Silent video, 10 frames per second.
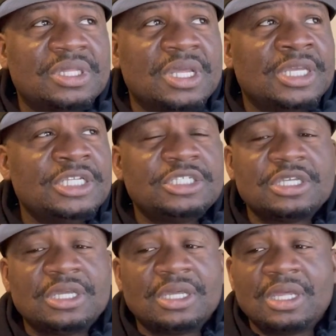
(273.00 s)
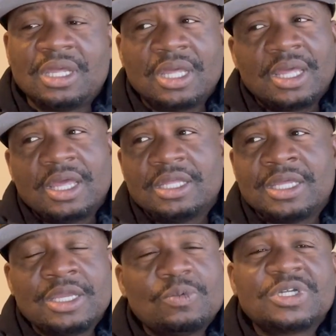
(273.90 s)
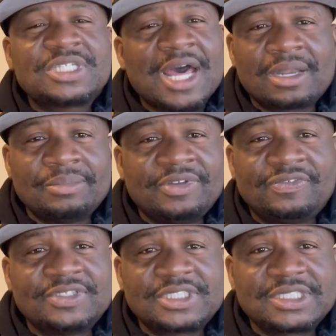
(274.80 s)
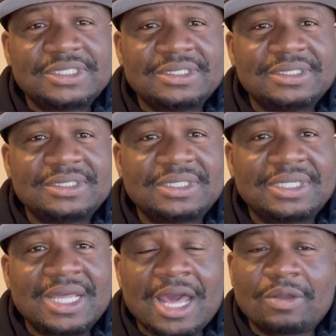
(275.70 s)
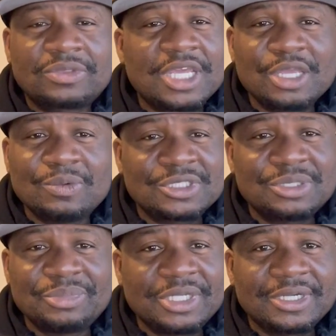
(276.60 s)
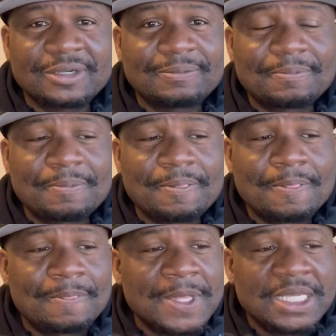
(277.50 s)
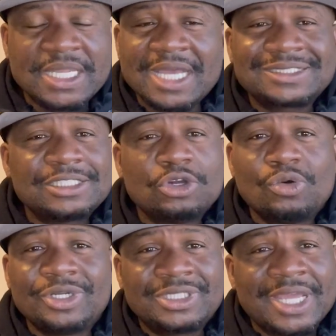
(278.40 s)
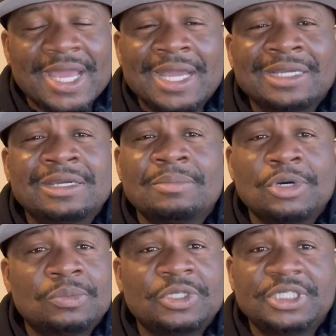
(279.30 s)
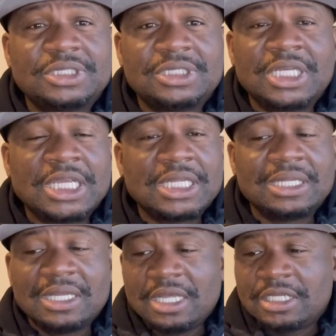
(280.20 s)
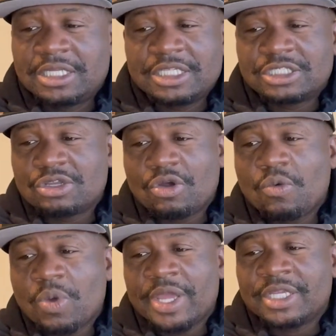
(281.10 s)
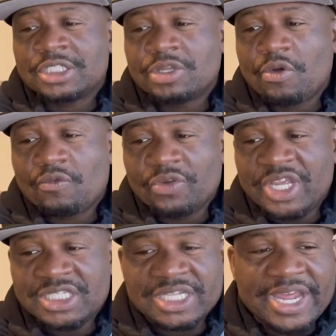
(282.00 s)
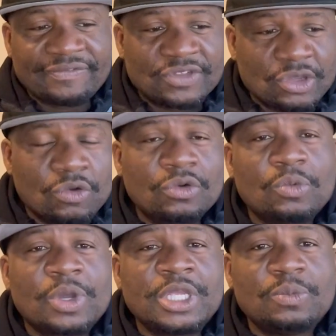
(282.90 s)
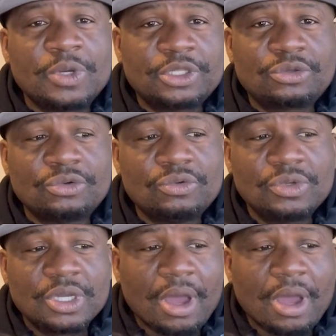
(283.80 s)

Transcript: he wants out of Memphis. I don't think he wants to be there. That's the only thing I can come up with. There's no way, there's no reason after going to what he went through,